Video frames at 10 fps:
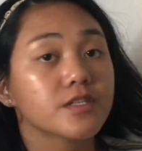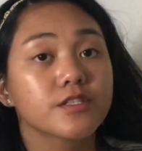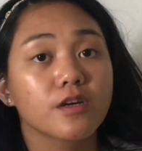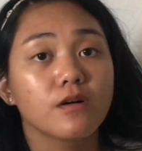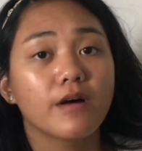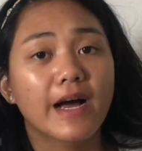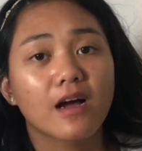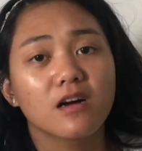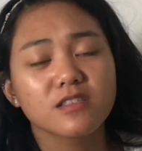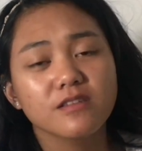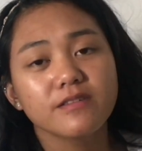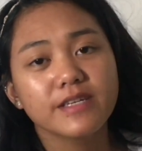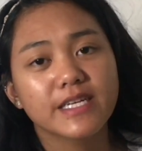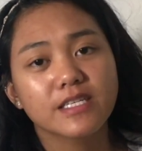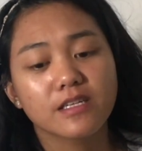So I also
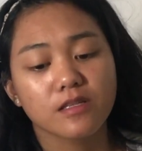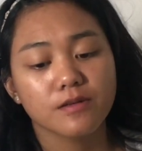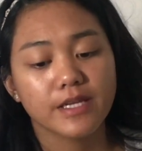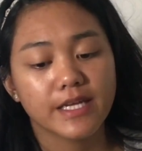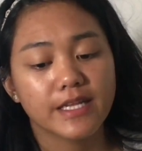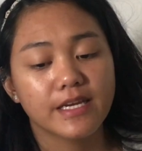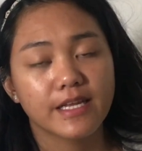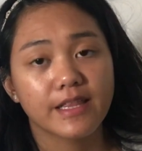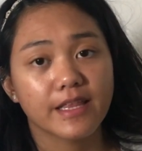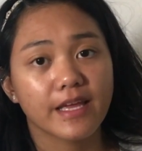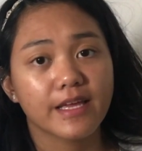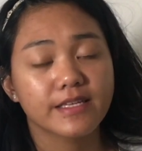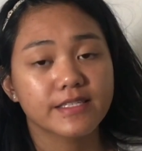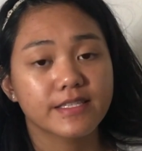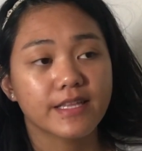included
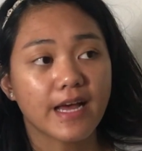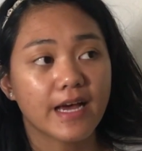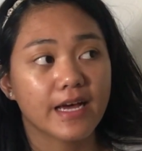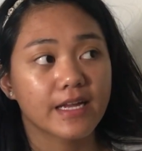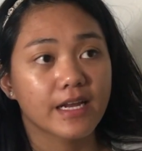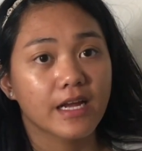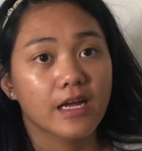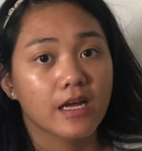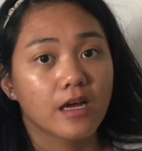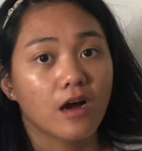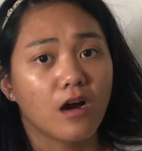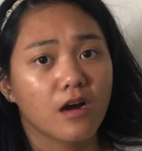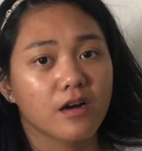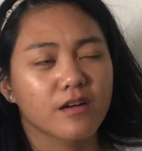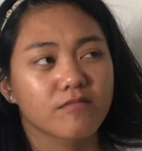things that
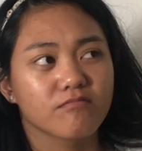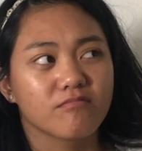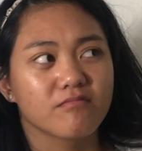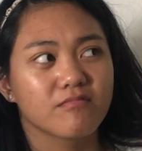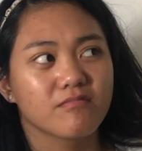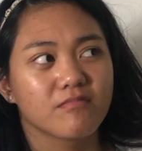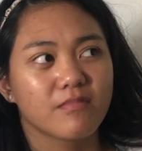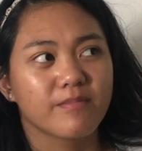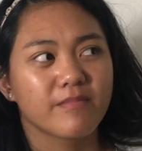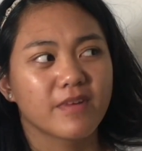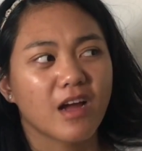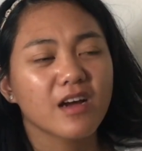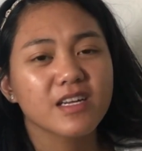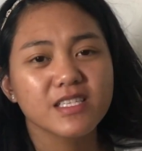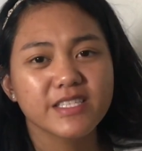are
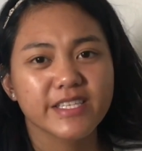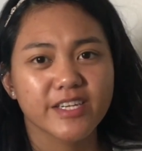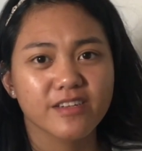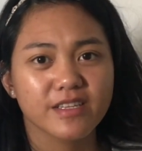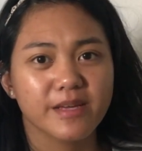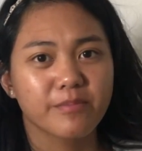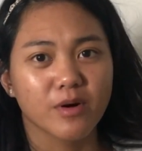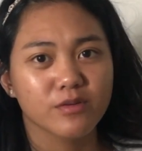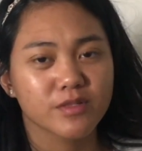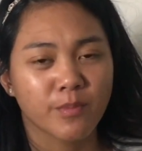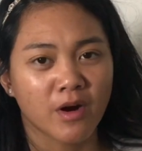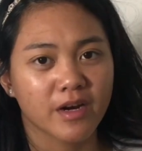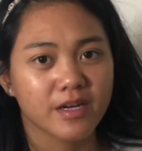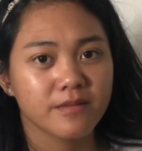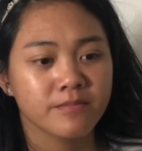not consideredly
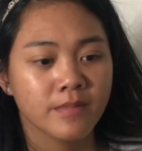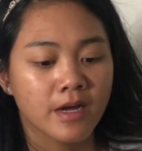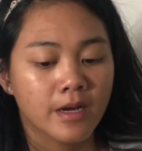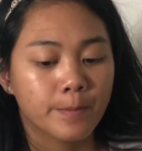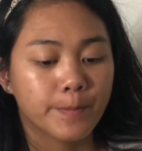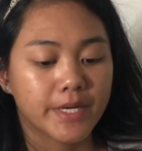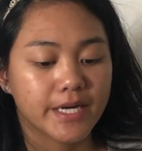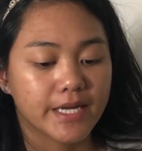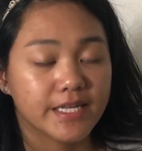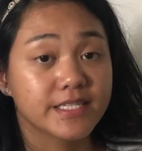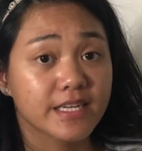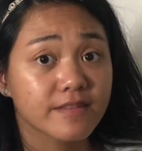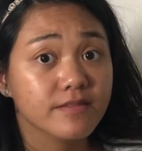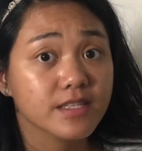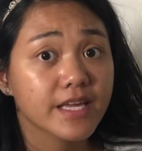postpartum, but it
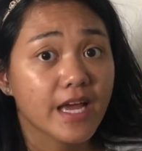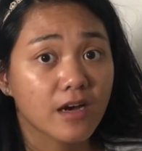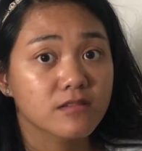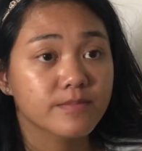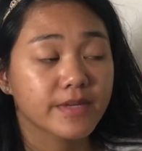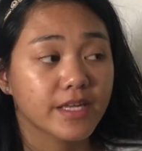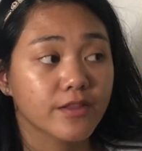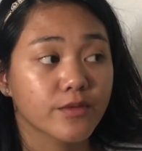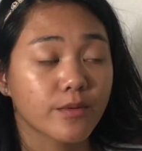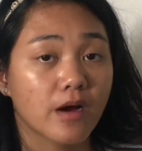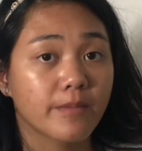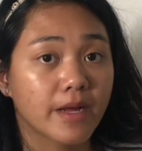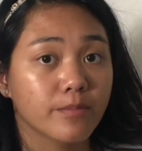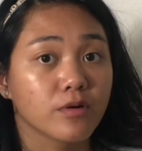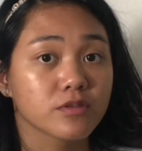definitely helped me throughout
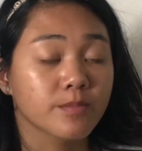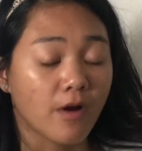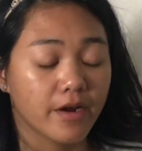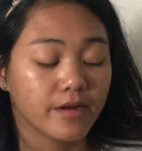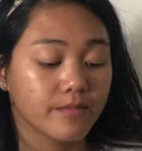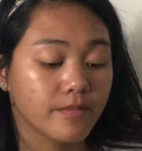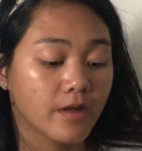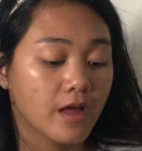my postpartum